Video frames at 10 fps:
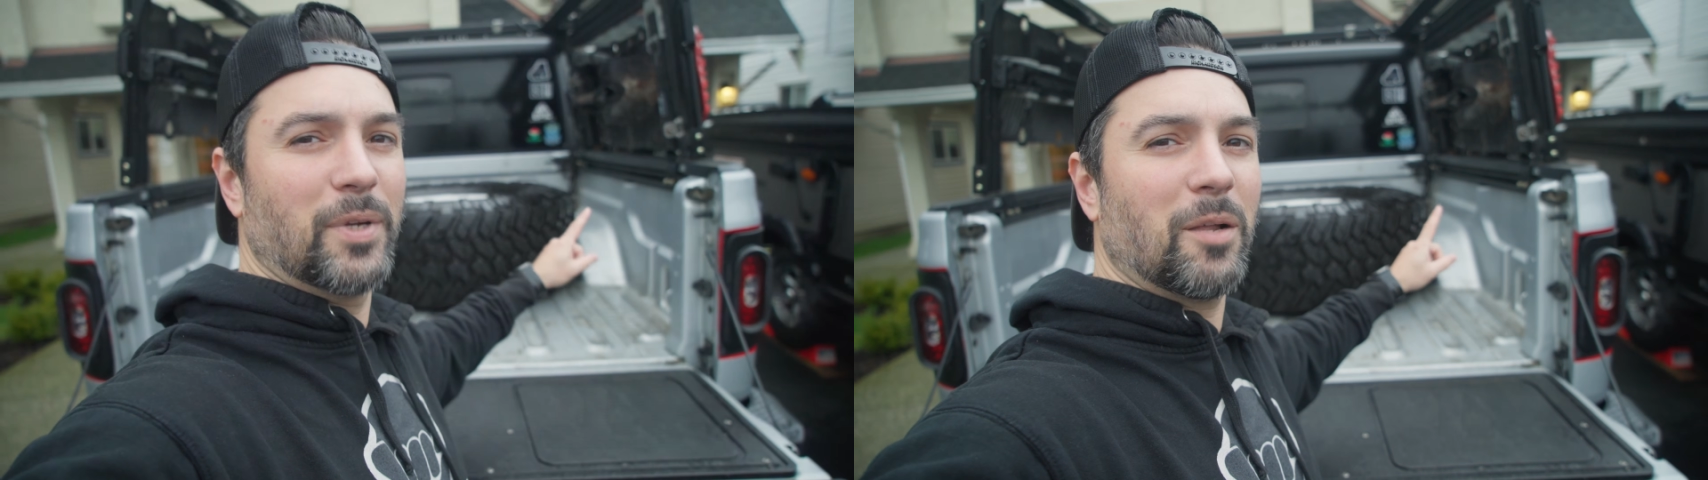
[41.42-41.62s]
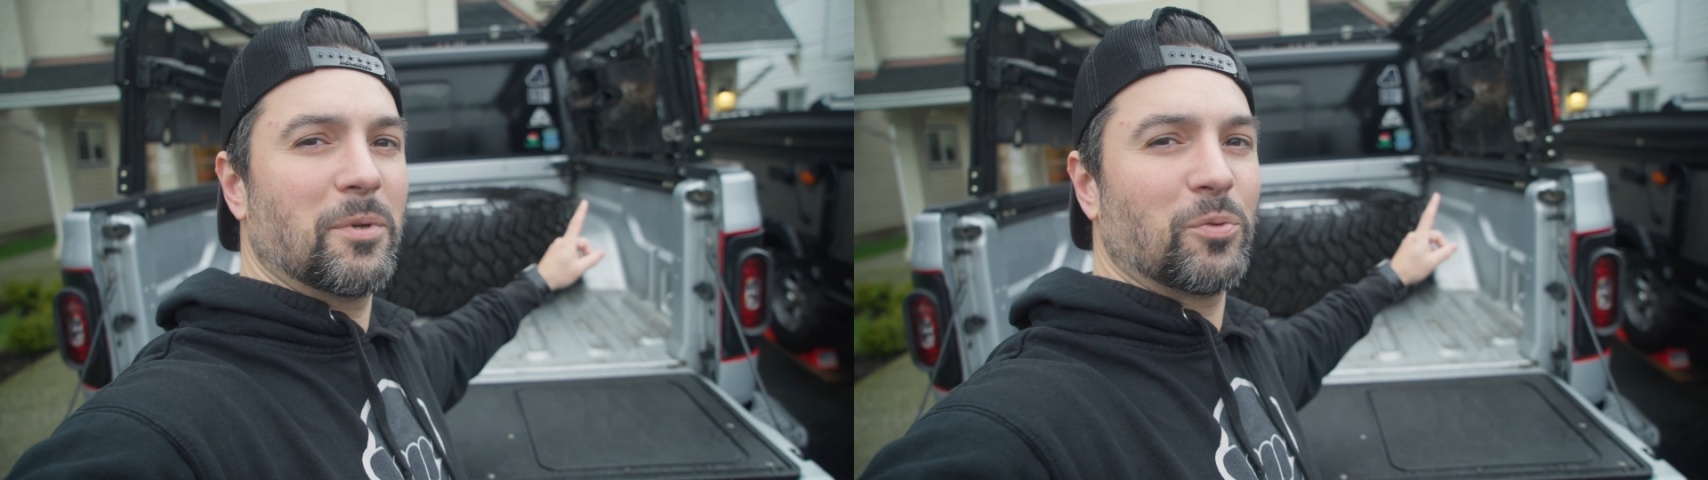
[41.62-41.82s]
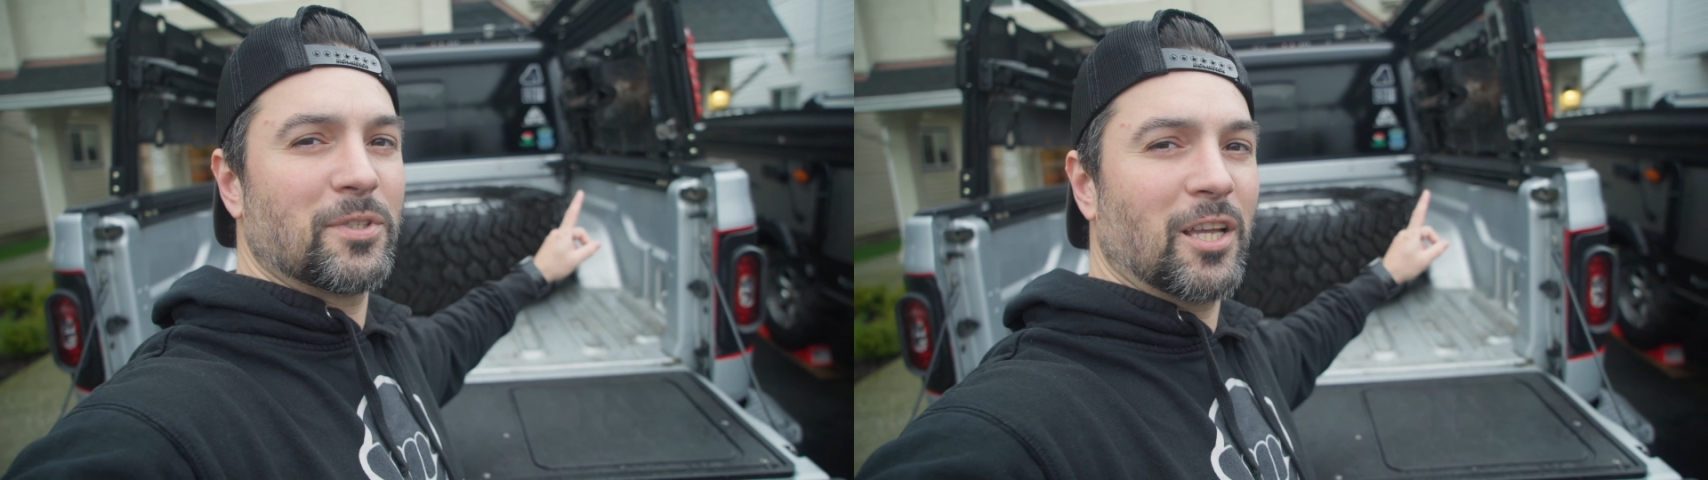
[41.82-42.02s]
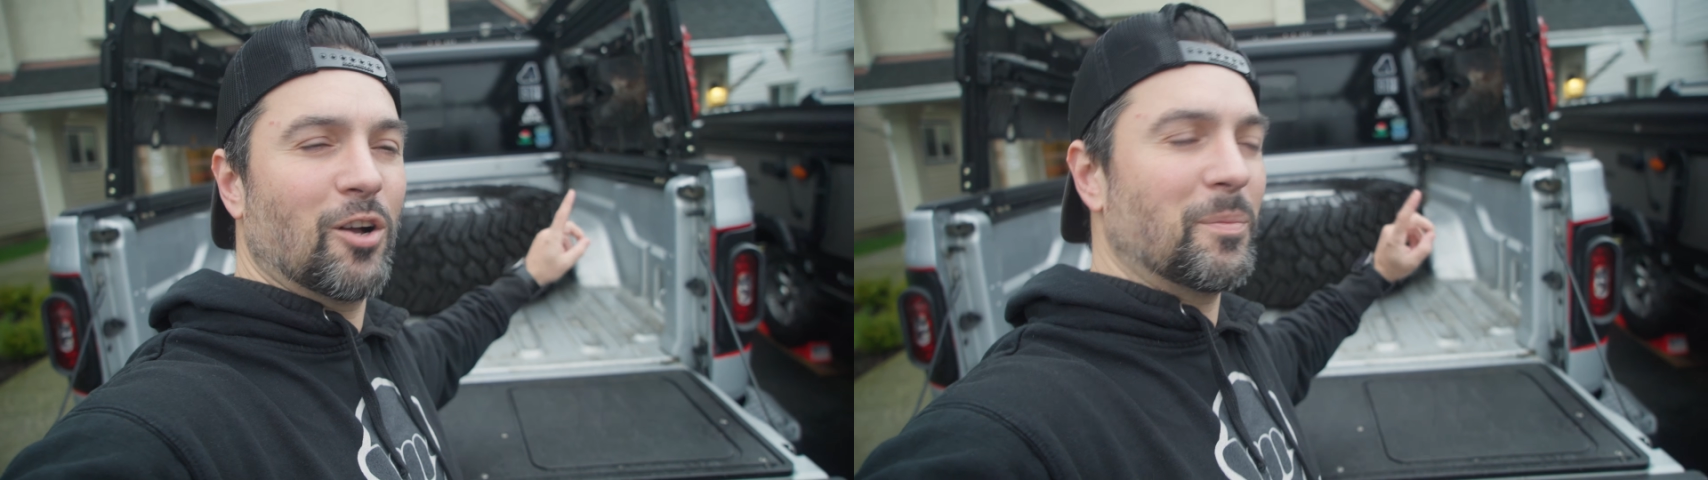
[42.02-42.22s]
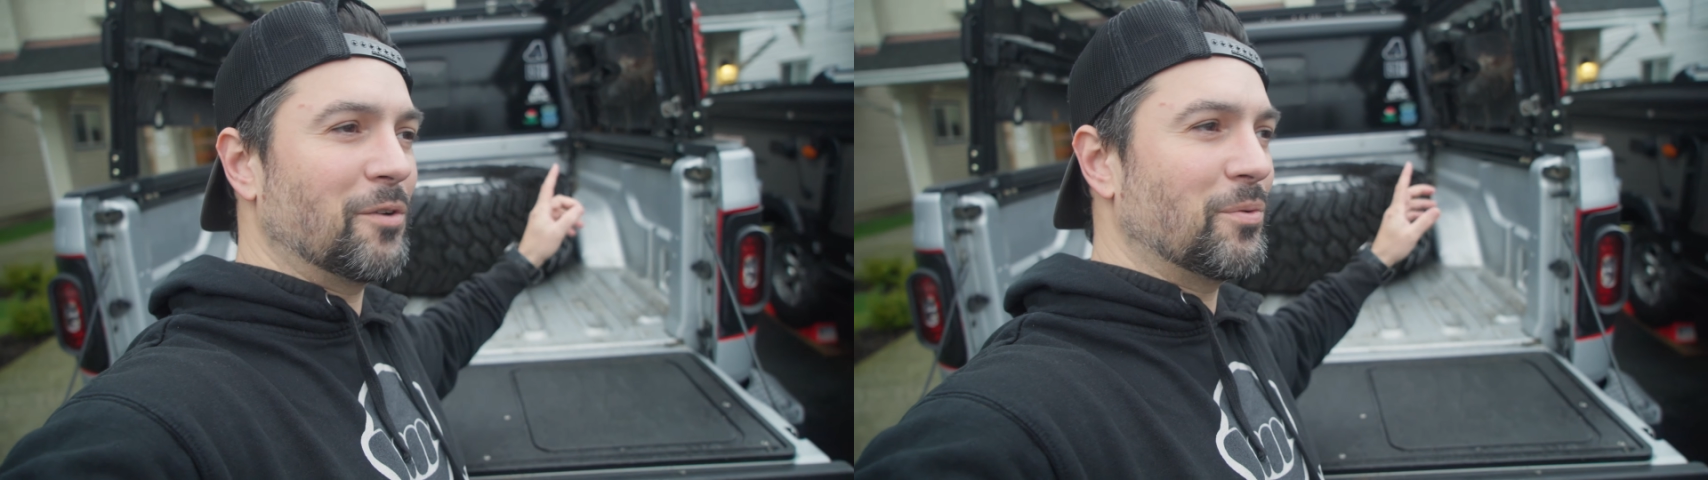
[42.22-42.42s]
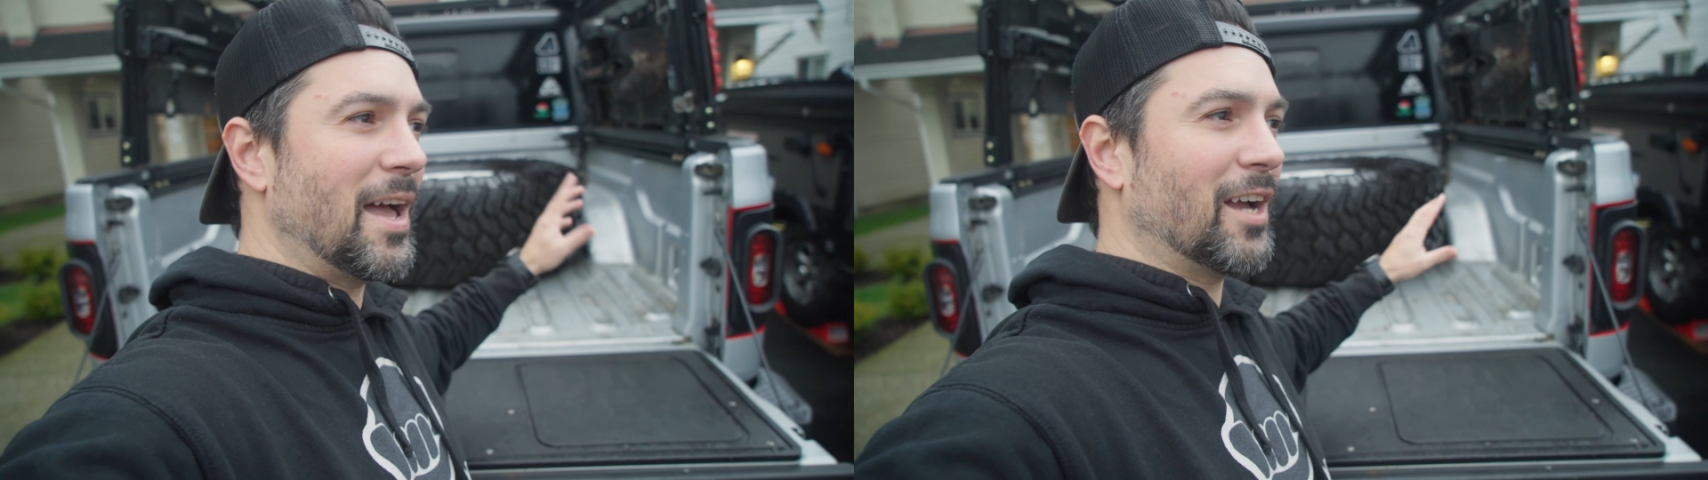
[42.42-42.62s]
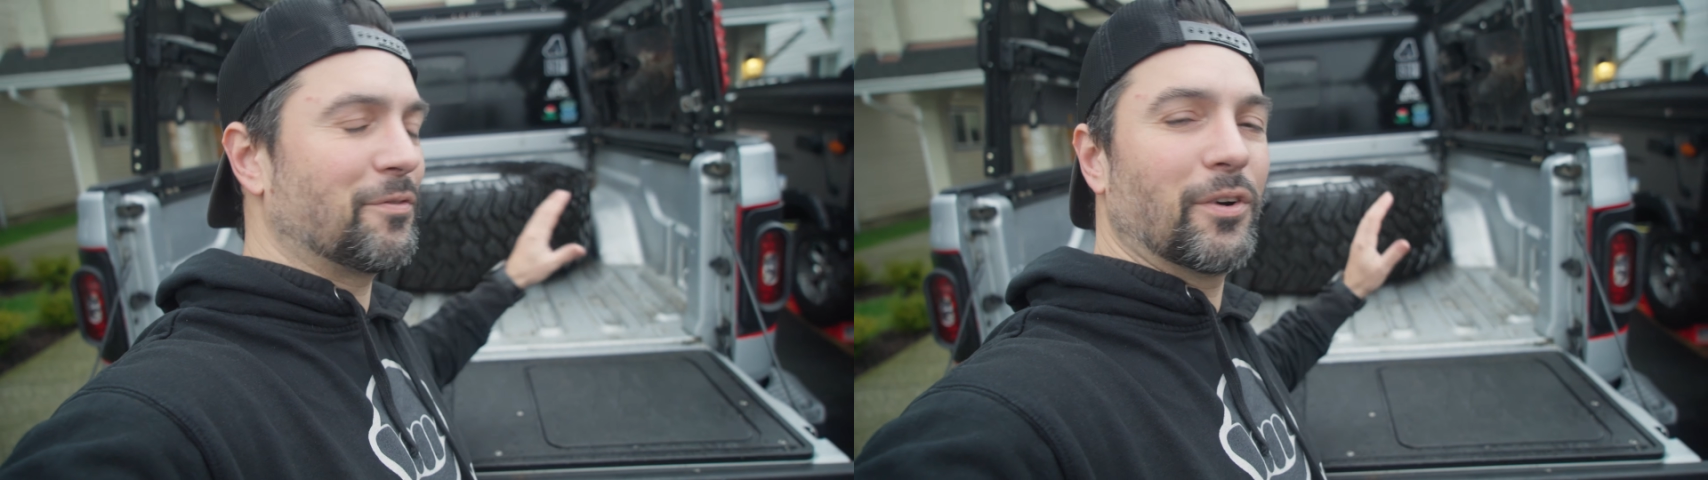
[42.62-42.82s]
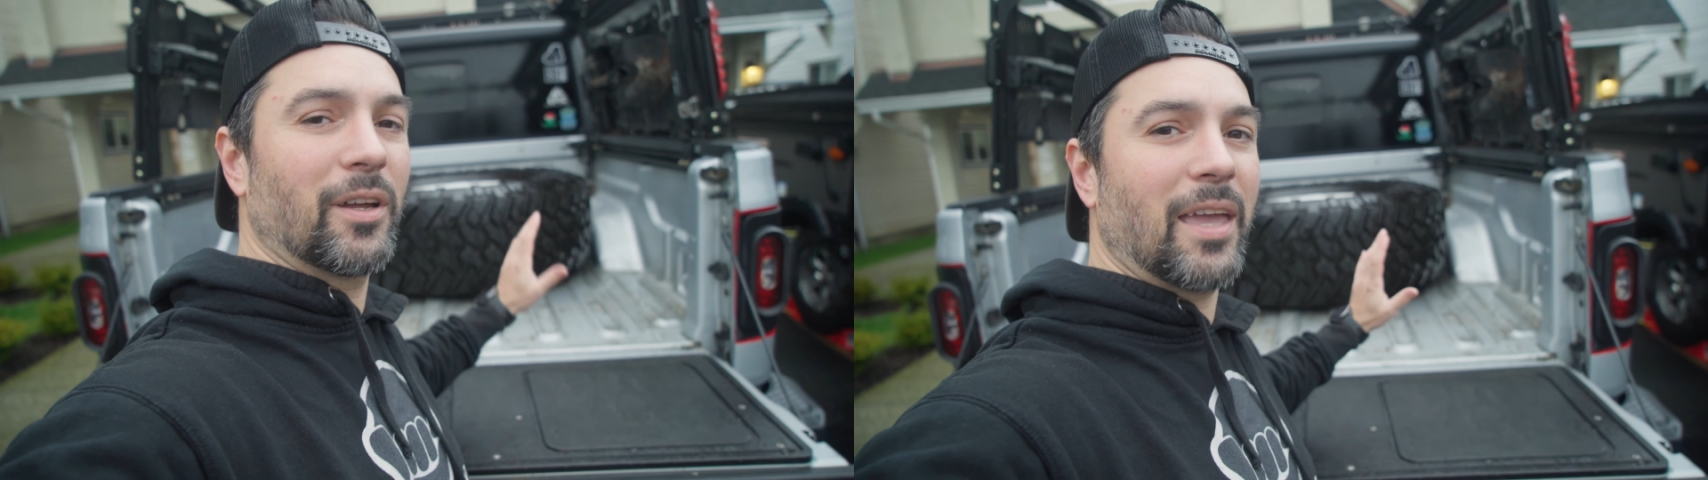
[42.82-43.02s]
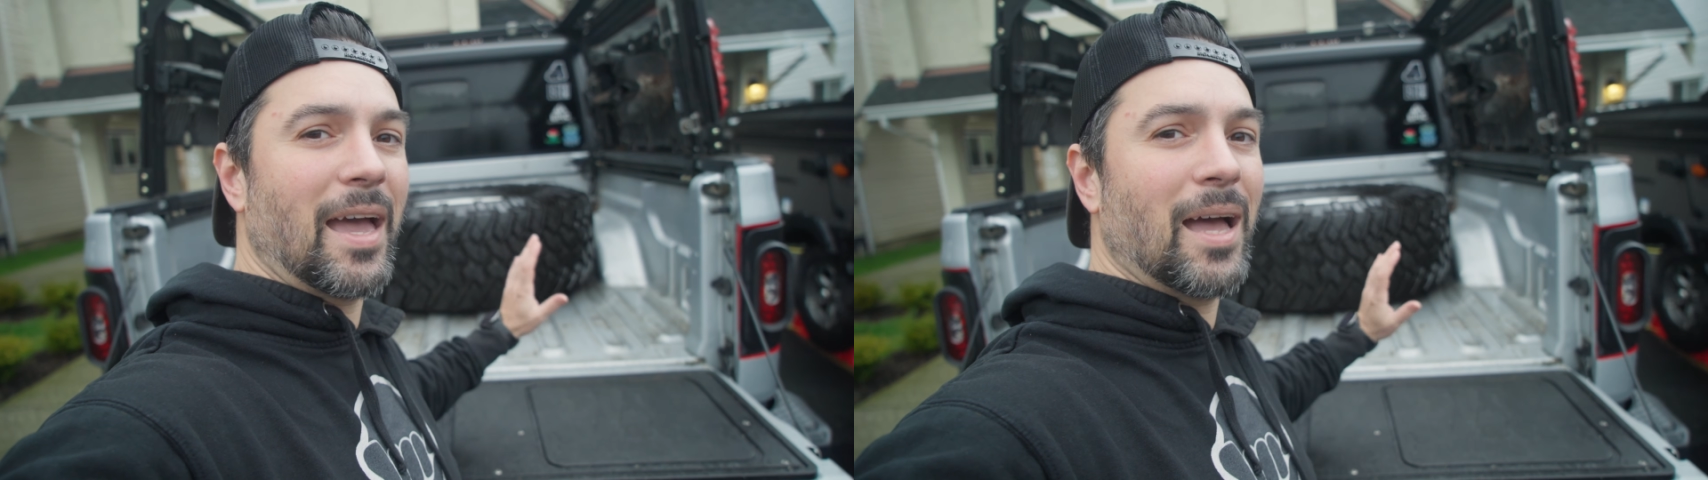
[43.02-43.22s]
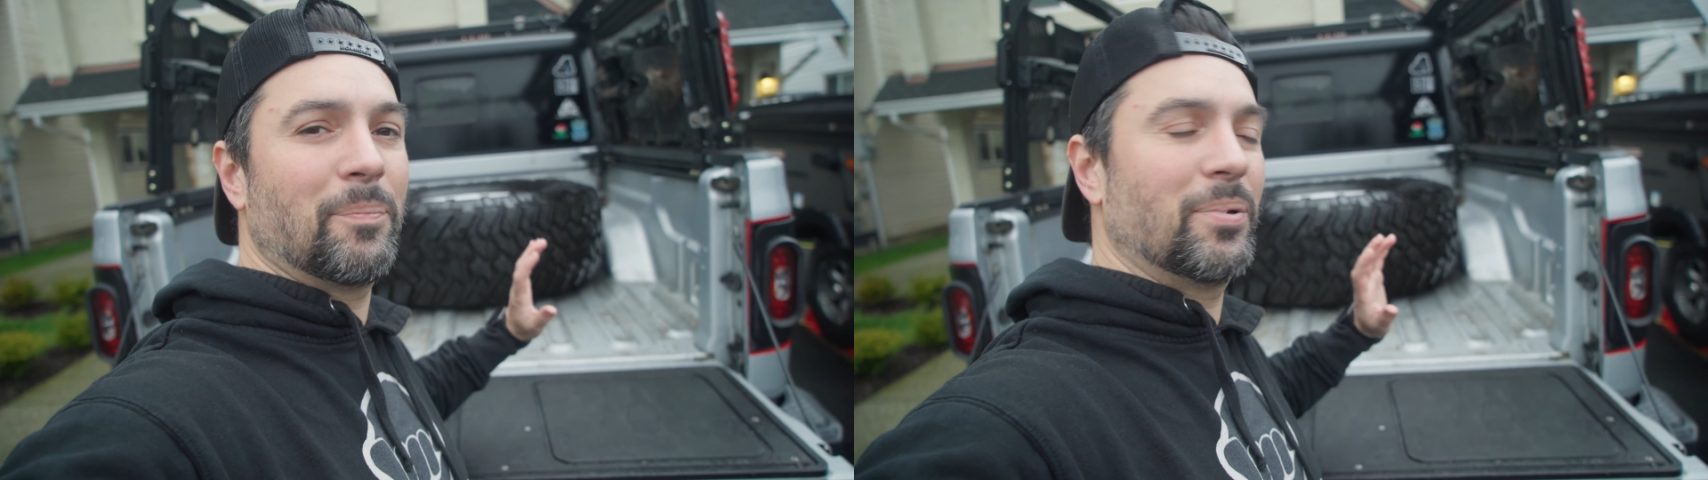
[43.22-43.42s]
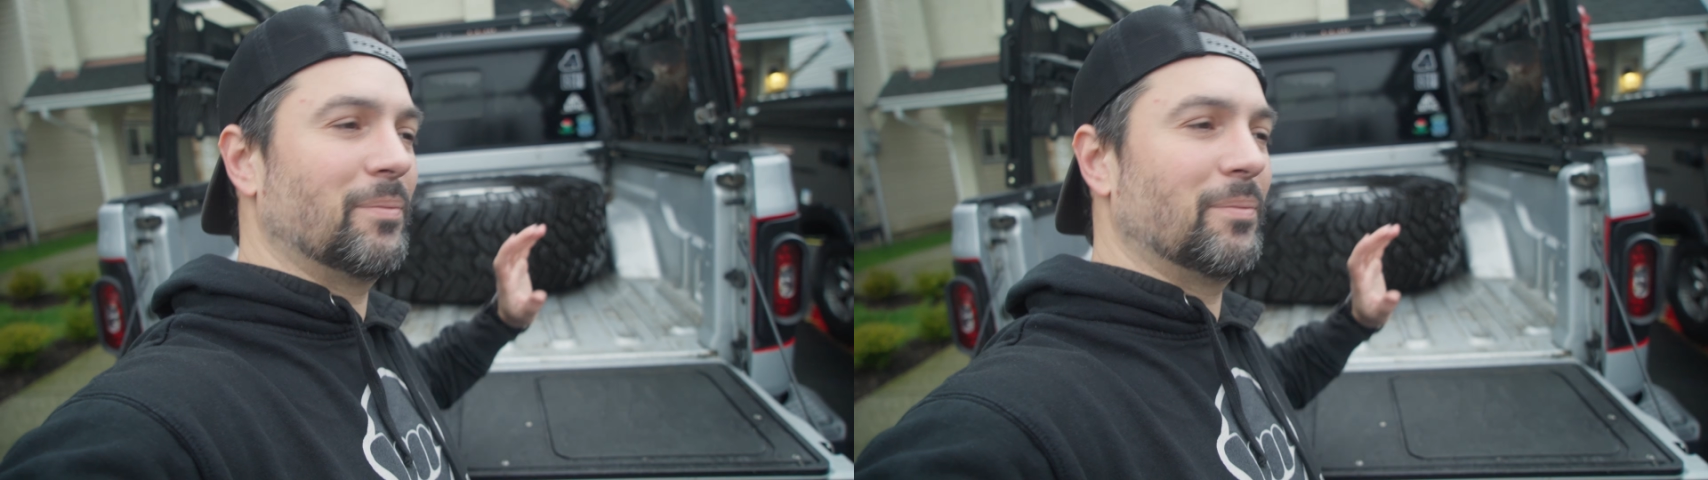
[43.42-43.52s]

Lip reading: but I'll be switching out my rack for a cap,